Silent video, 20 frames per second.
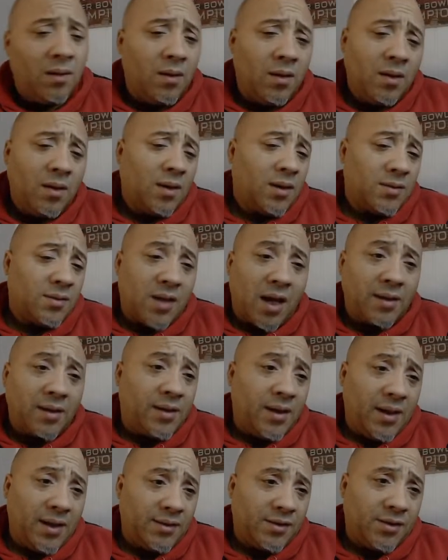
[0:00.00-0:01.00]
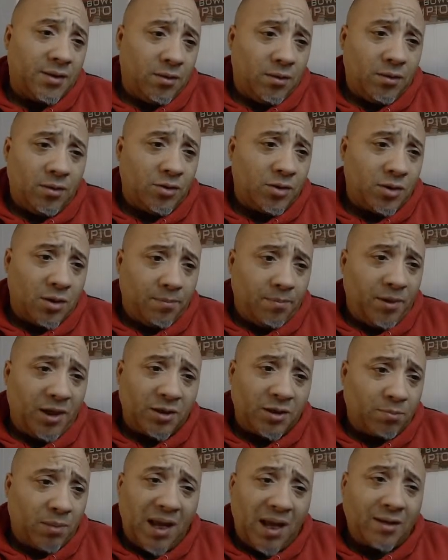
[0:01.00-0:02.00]
Because I can't see you using them pitch
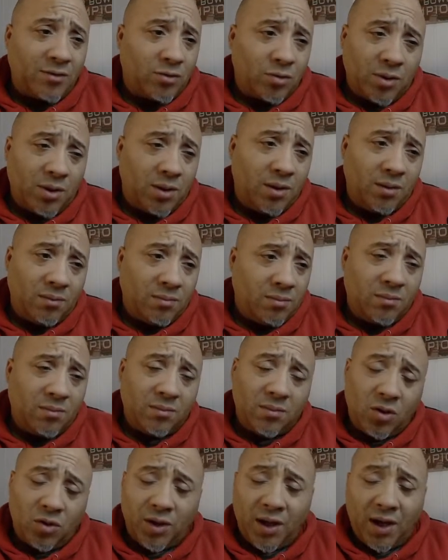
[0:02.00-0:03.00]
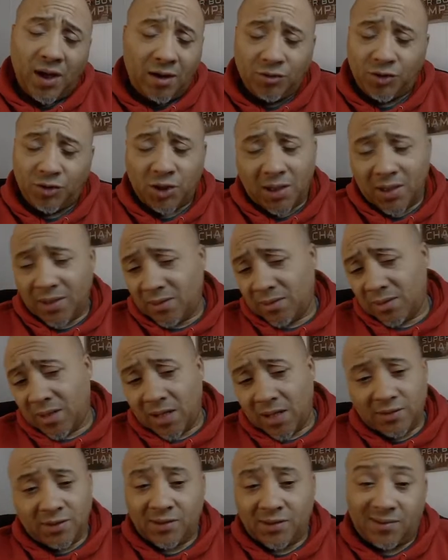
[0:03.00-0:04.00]
blacks on a house shot.
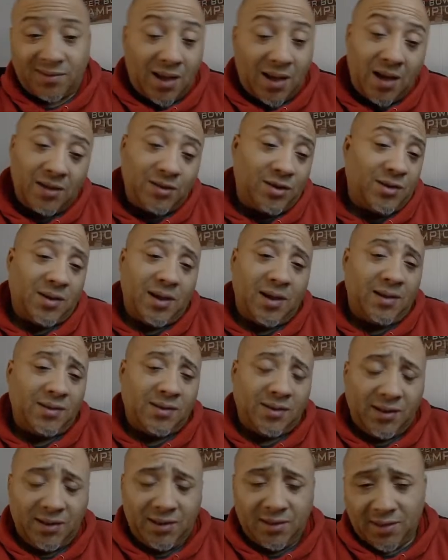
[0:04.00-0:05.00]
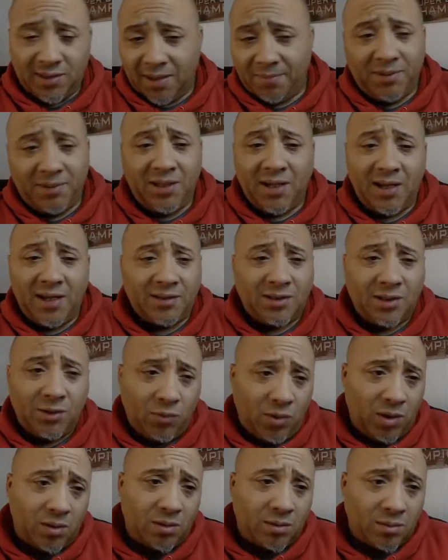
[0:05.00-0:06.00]
I just can't see it. That'd be nasty
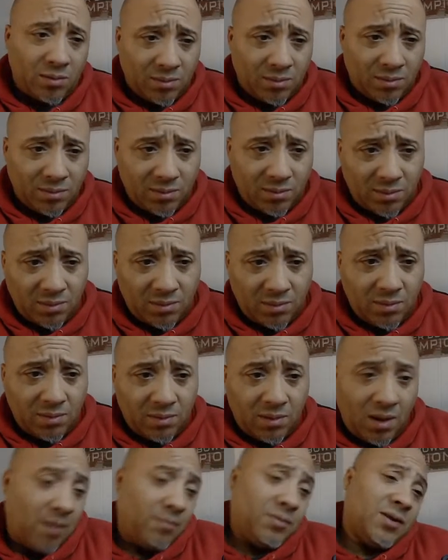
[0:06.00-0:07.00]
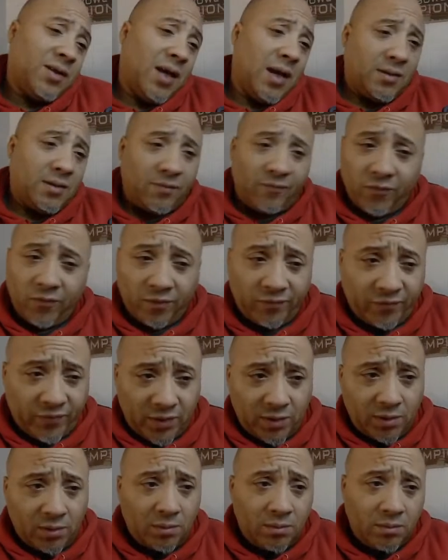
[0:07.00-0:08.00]
work. I'm just asking for a
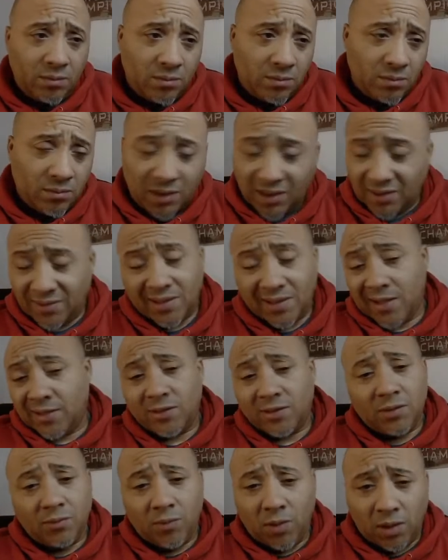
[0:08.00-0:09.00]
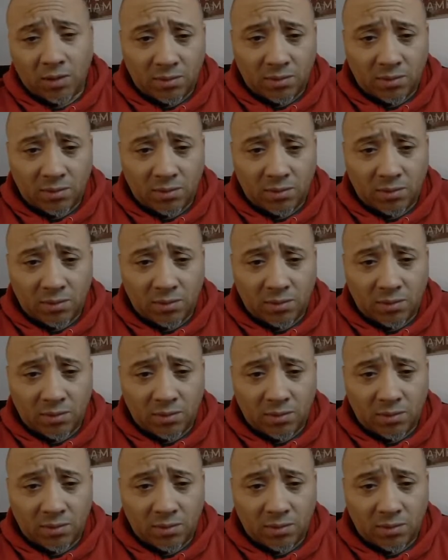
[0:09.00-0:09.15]
friend though. That's nasty work.